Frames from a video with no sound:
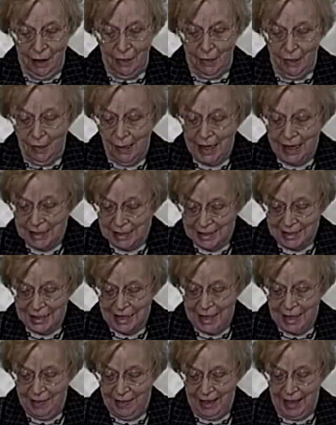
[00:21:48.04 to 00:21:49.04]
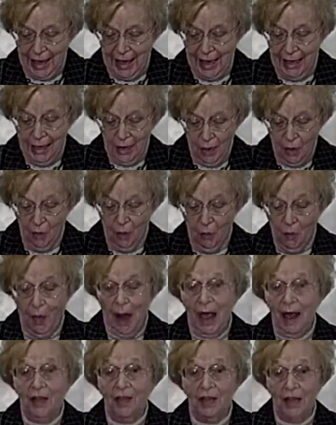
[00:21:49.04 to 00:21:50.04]
we see then,
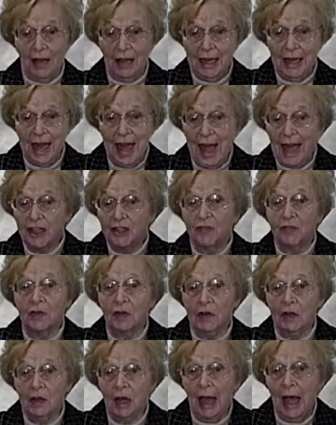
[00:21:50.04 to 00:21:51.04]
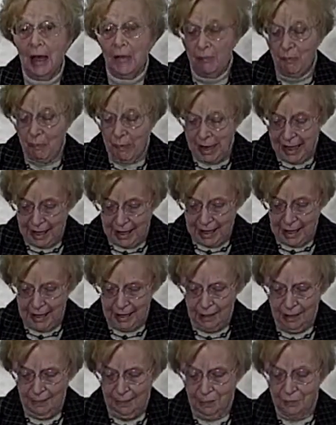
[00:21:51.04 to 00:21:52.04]
while the natural
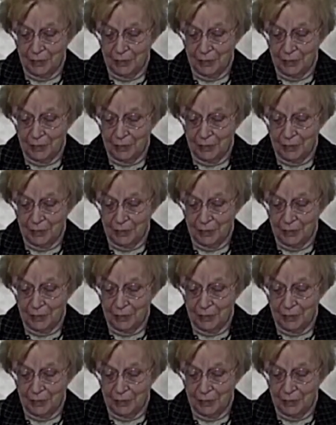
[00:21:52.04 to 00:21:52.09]
man